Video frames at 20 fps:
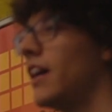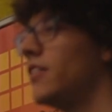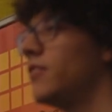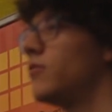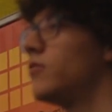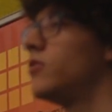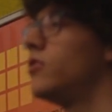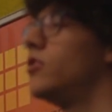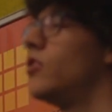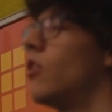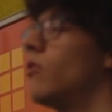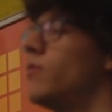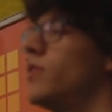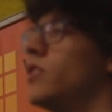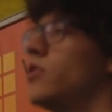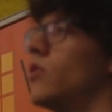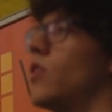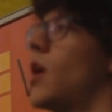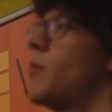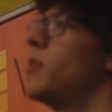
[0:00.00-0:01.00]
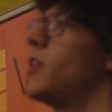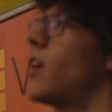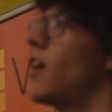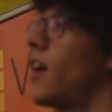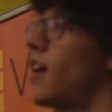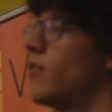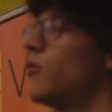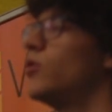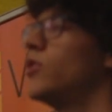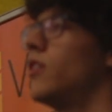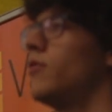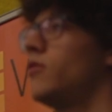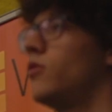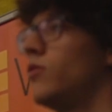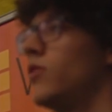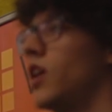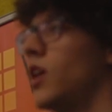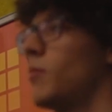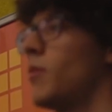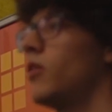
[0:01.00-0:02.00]
I don't think so. I would have to
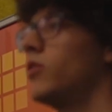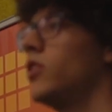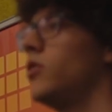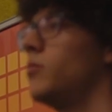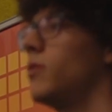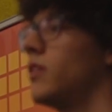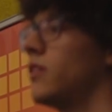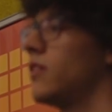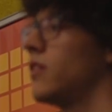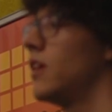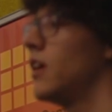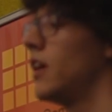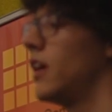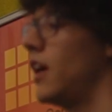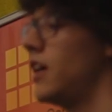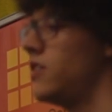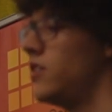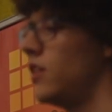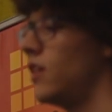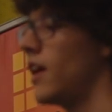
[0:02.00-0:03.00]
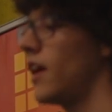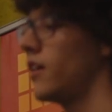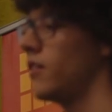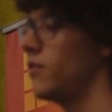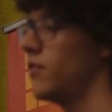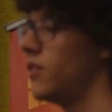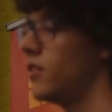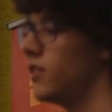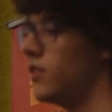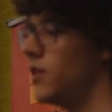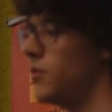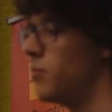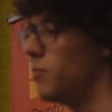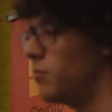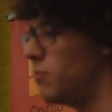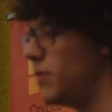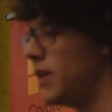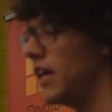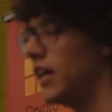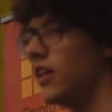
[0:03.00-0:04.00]
think about it, but you see, the
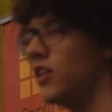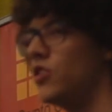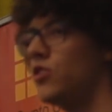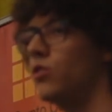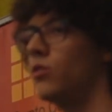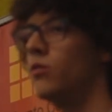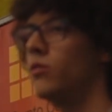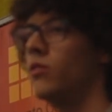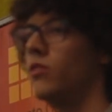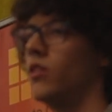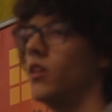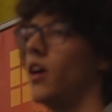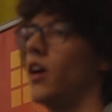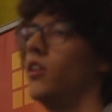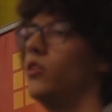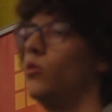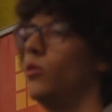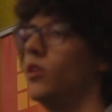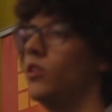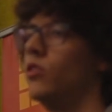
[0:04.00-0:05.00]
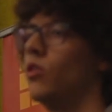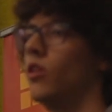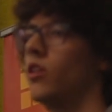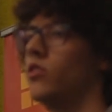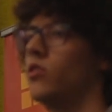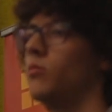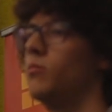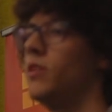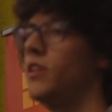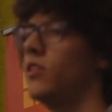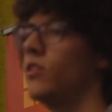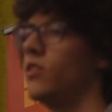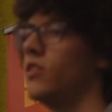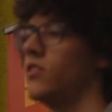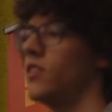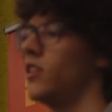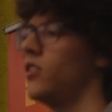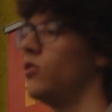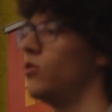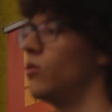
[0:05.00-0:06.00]
big issue doing tokens on Bitcoin
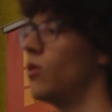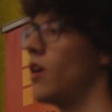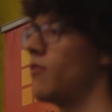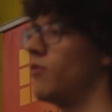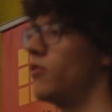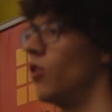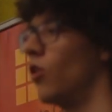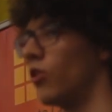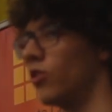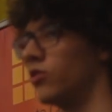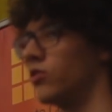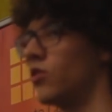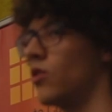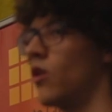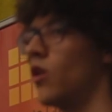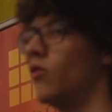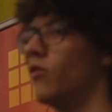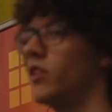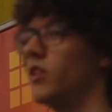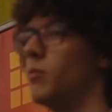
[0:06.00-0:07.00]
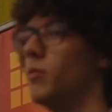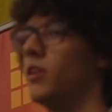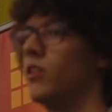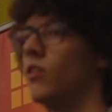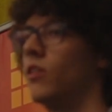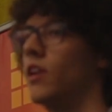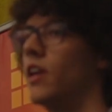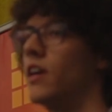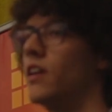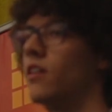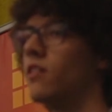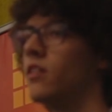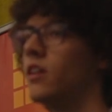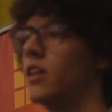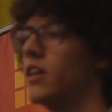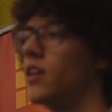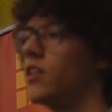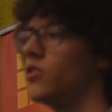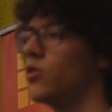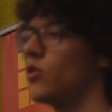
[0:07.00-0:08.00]
is that you have no control over the Bitcoin layer.
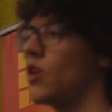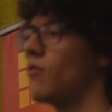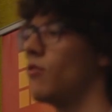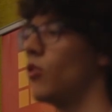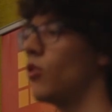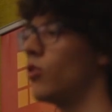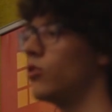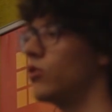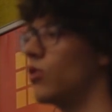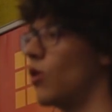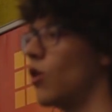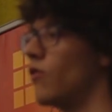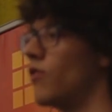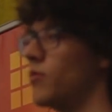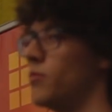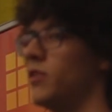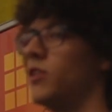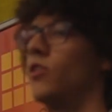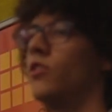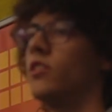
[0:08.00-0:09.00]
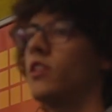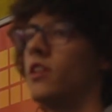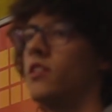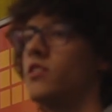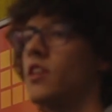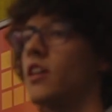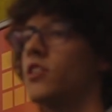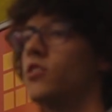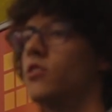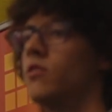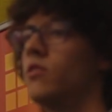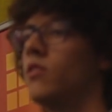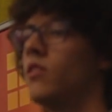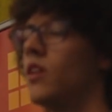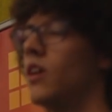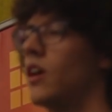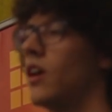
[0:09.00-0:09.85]
So you have no control over Bitcoin transaction,